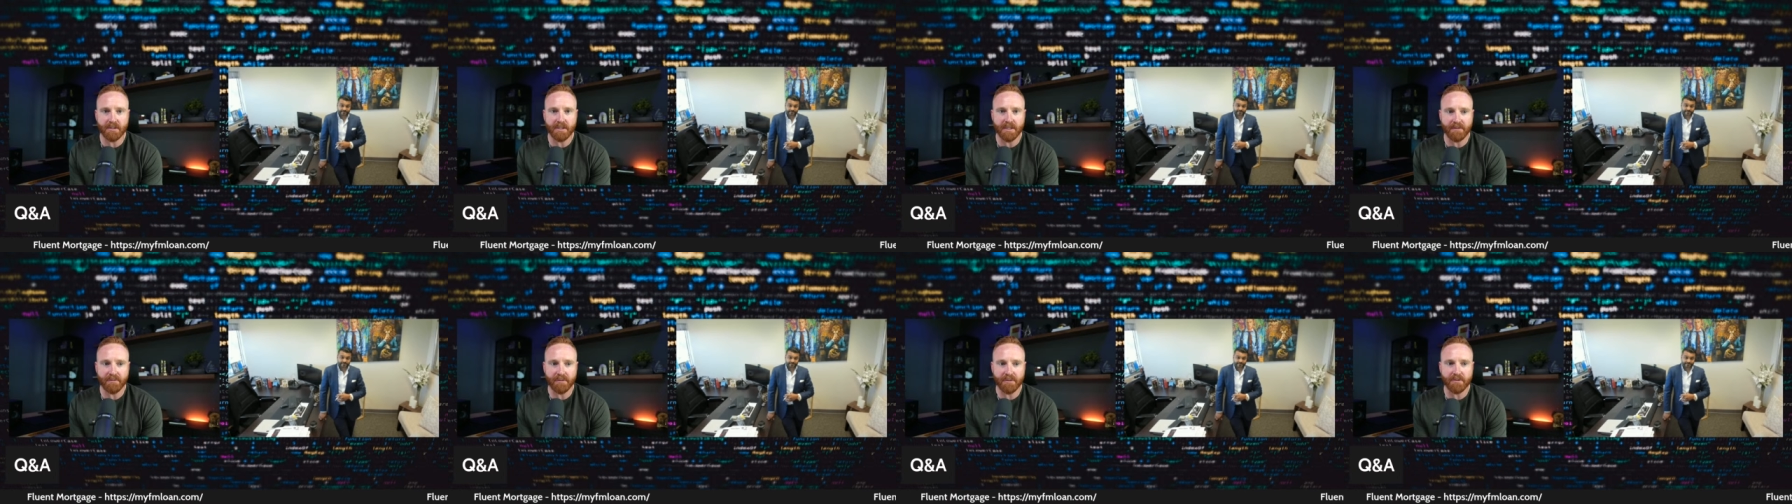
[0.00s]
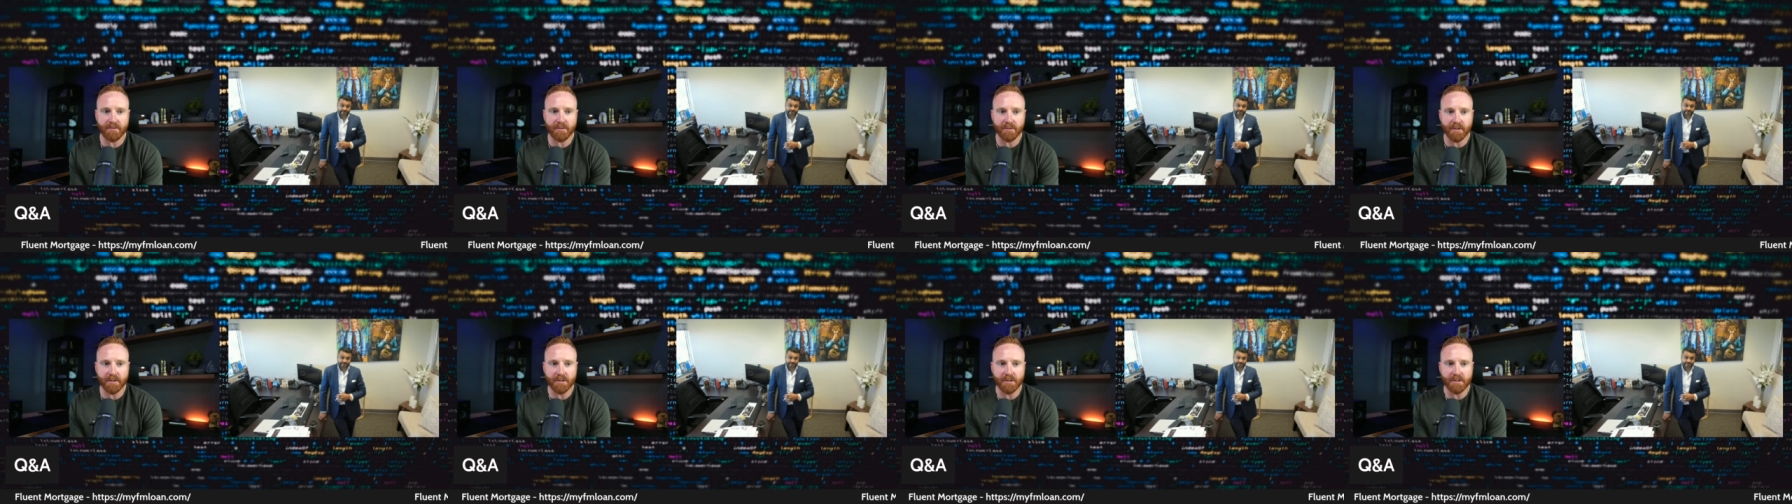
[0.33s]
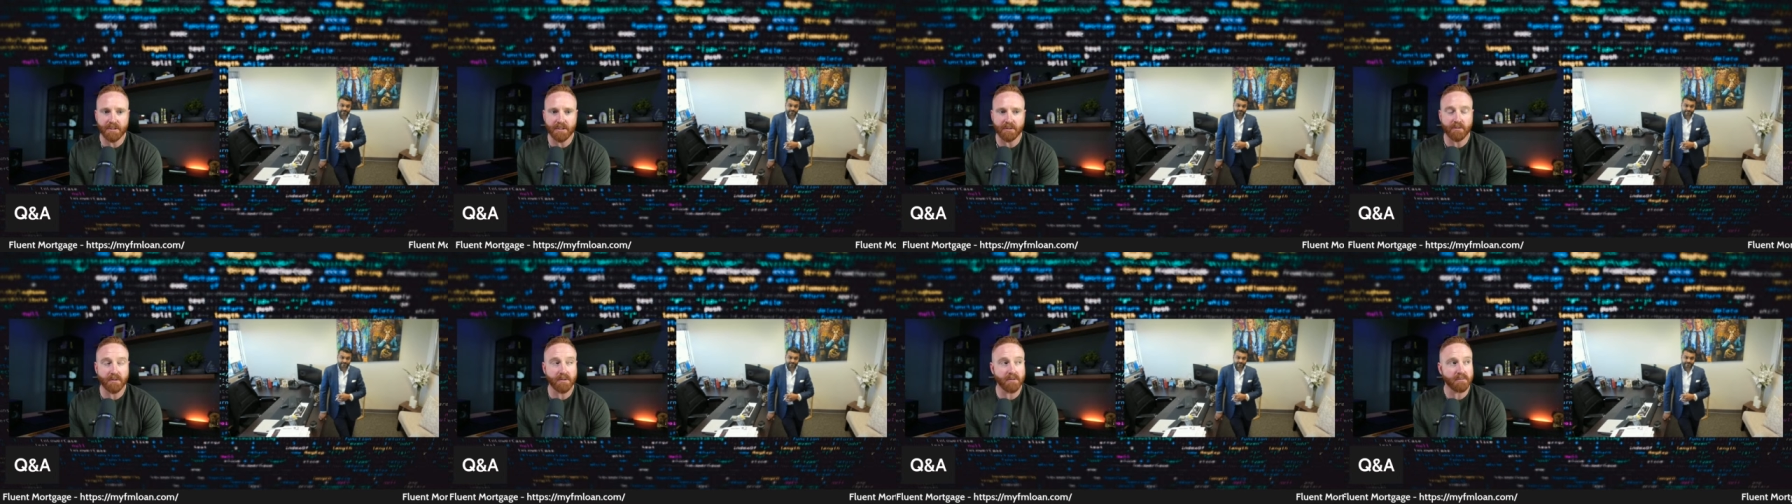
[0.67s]
do to inventory?
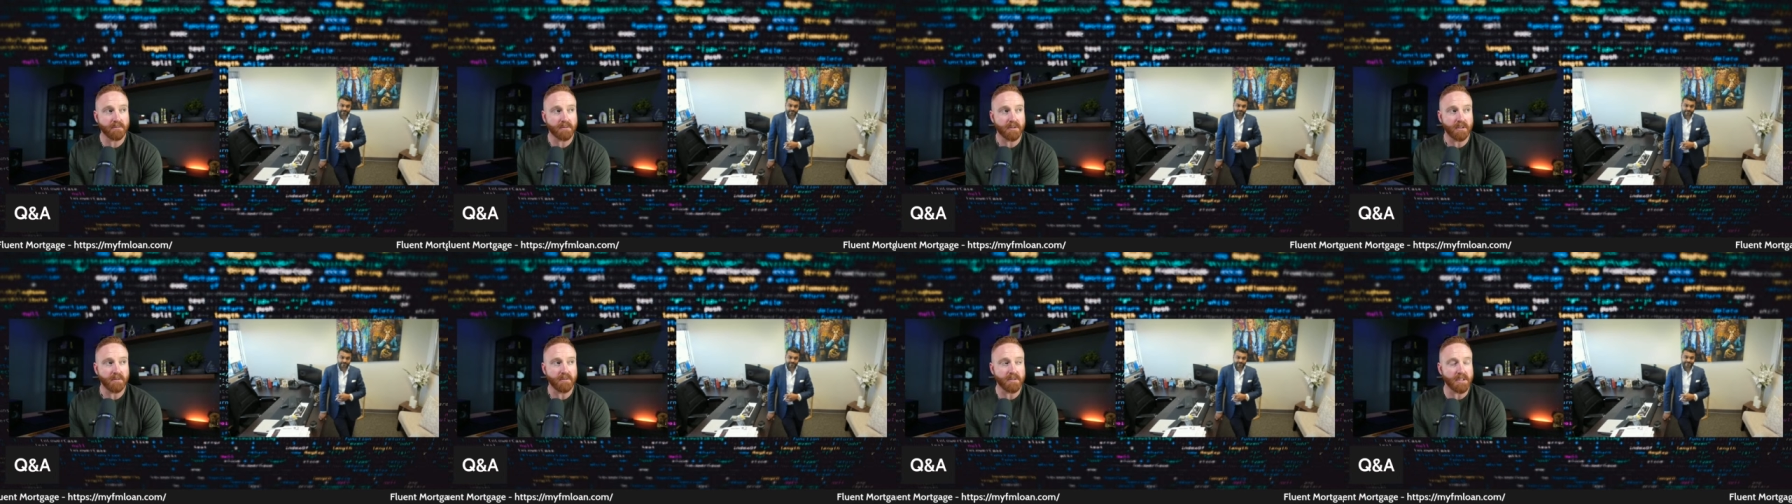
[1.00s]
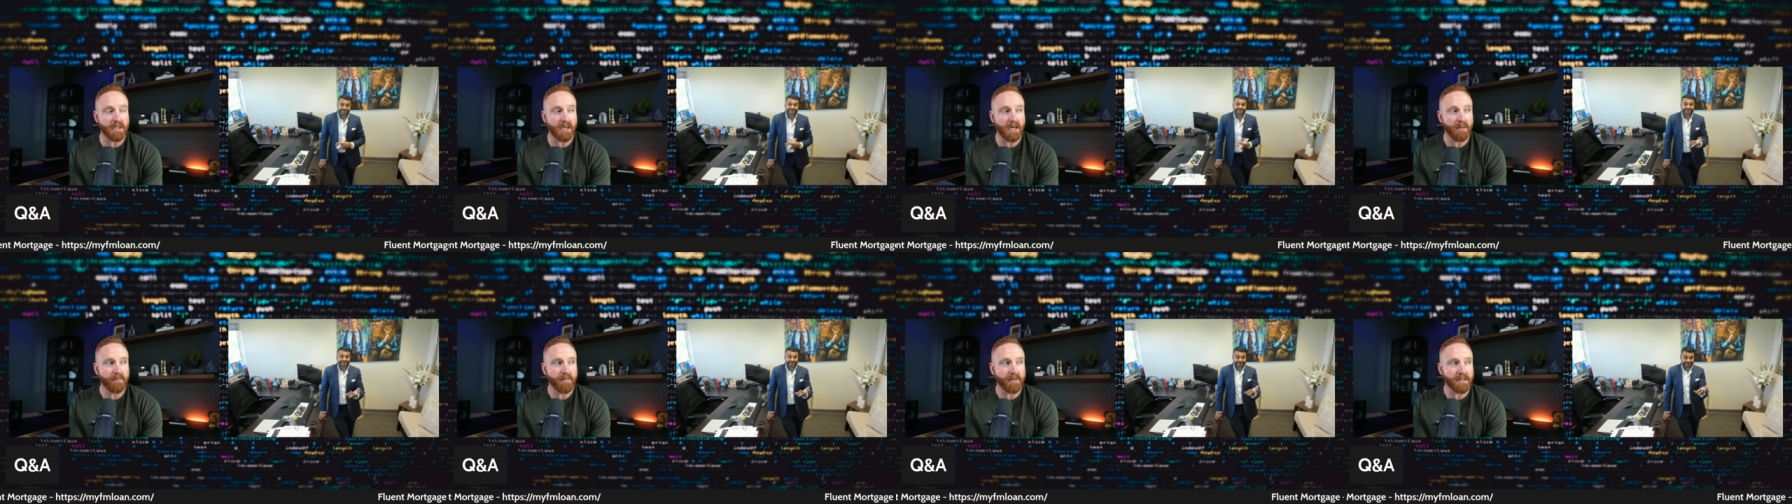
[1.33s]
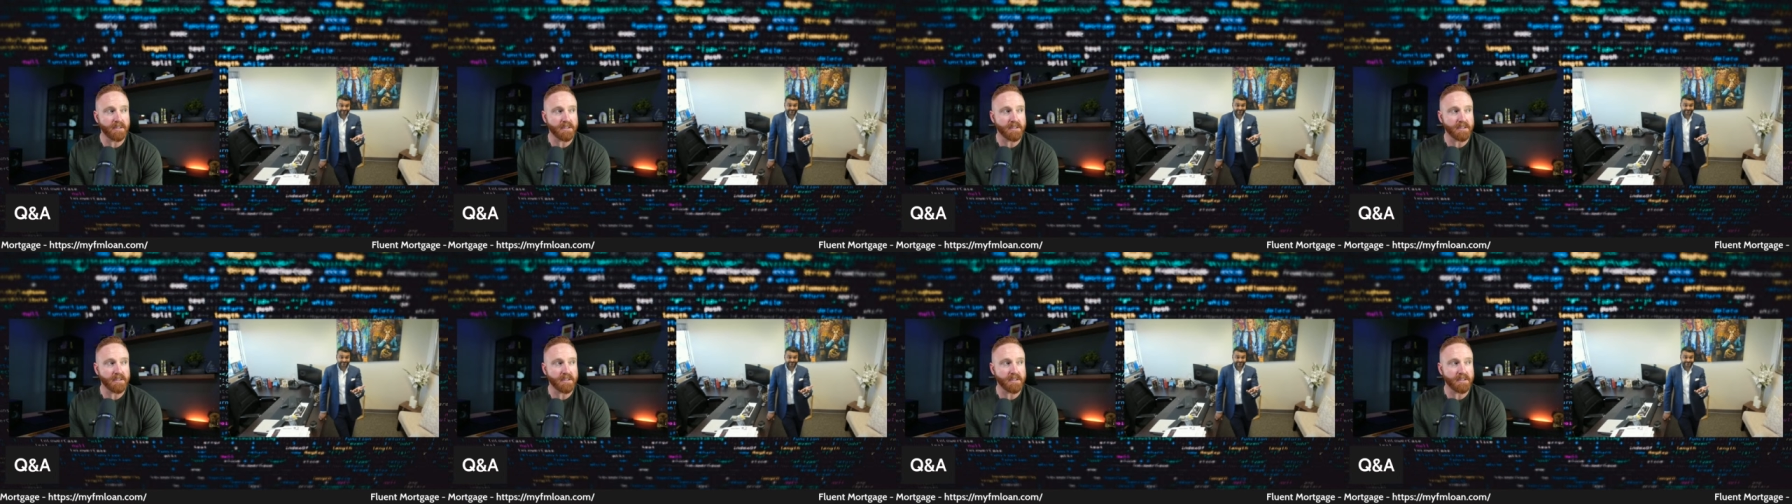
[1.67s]
She's like, well, it goes up.